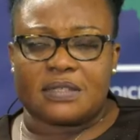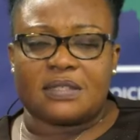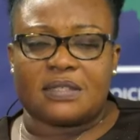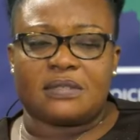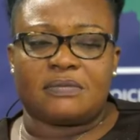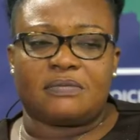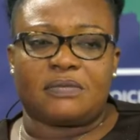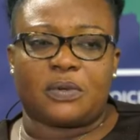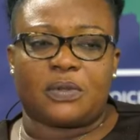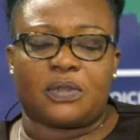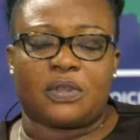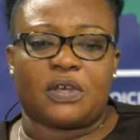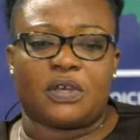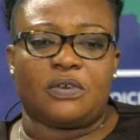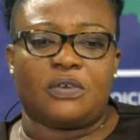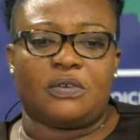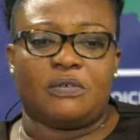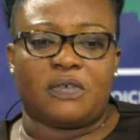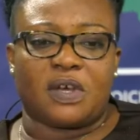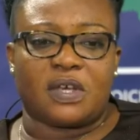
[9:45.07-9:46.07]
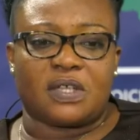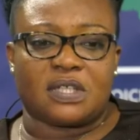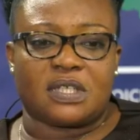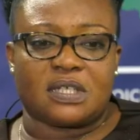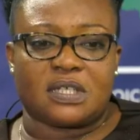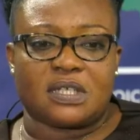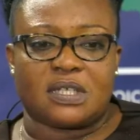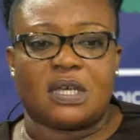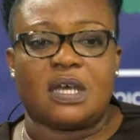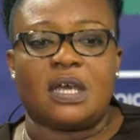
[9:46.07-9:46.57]
for the
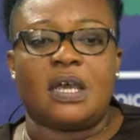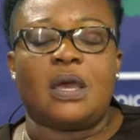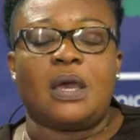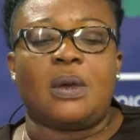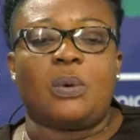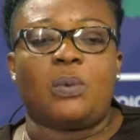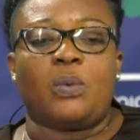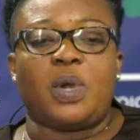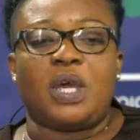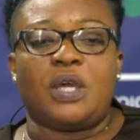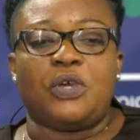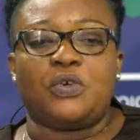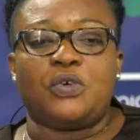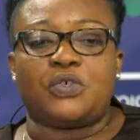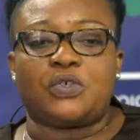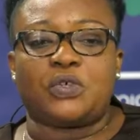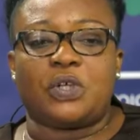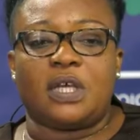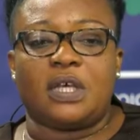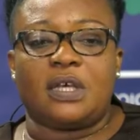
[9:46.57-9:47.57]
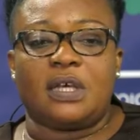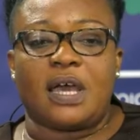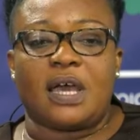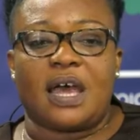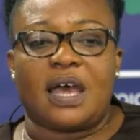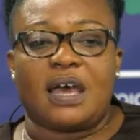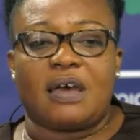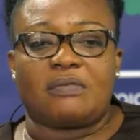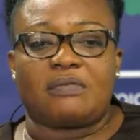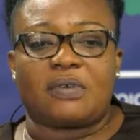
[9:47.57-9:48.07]
university. We usually
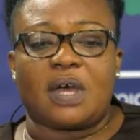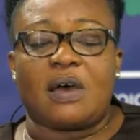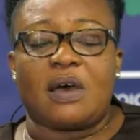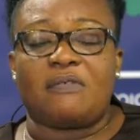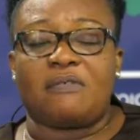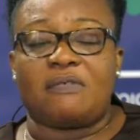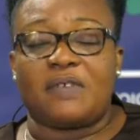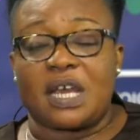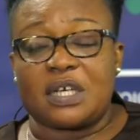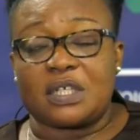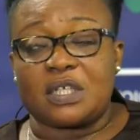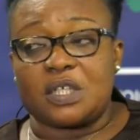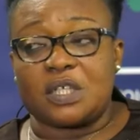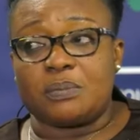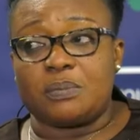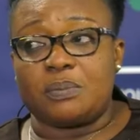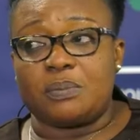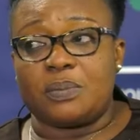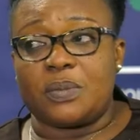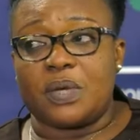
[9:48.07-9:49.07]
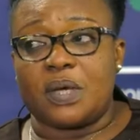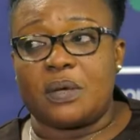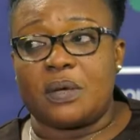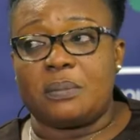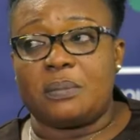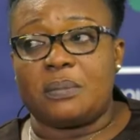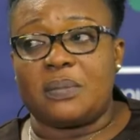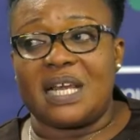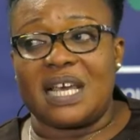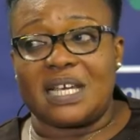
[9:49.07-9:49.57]
have our flagship
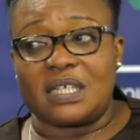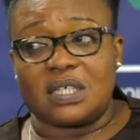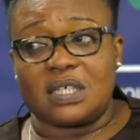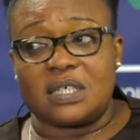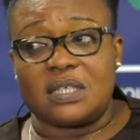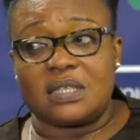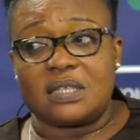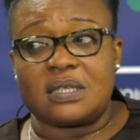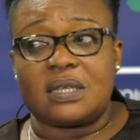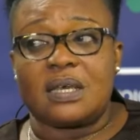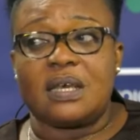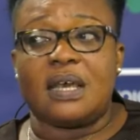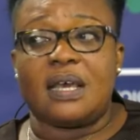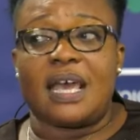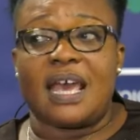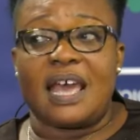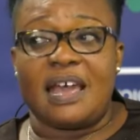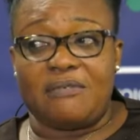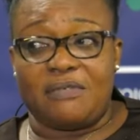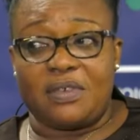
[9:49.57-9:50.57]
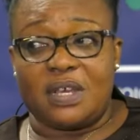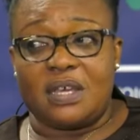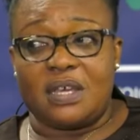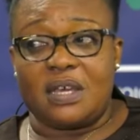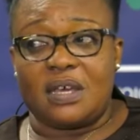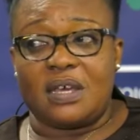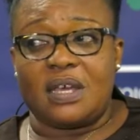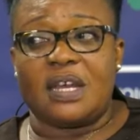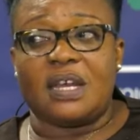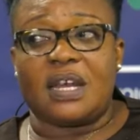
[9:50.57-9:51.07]
lectures every year
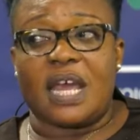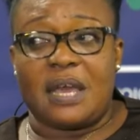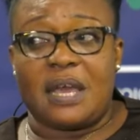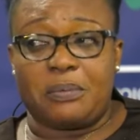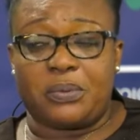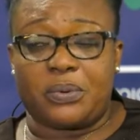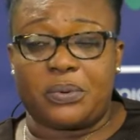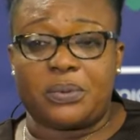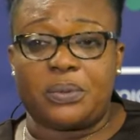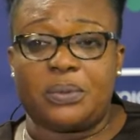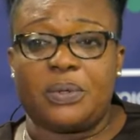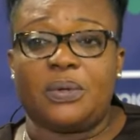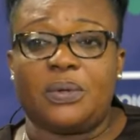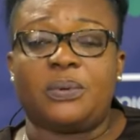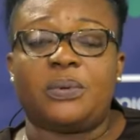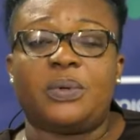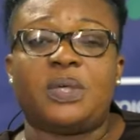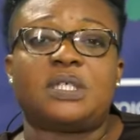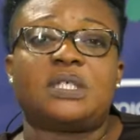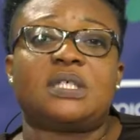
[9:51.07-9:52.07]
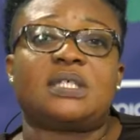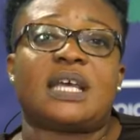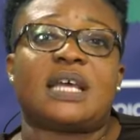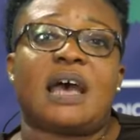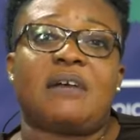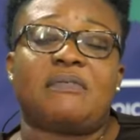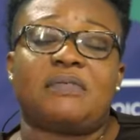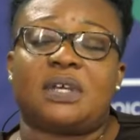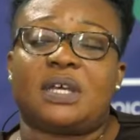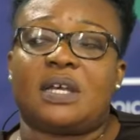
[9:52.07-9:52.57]
in April, which is the
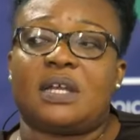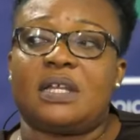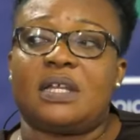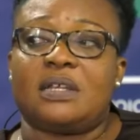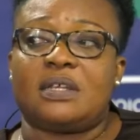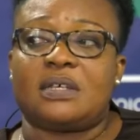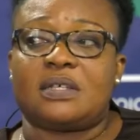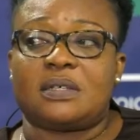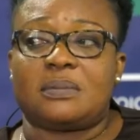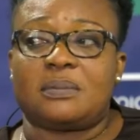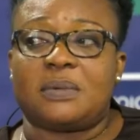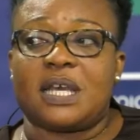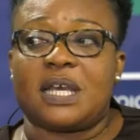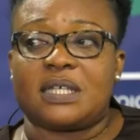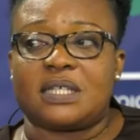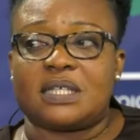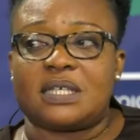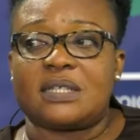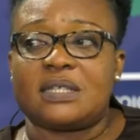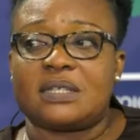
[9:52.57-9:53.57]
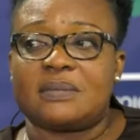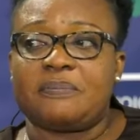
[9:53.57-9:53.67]
Africa Leadership Lectures.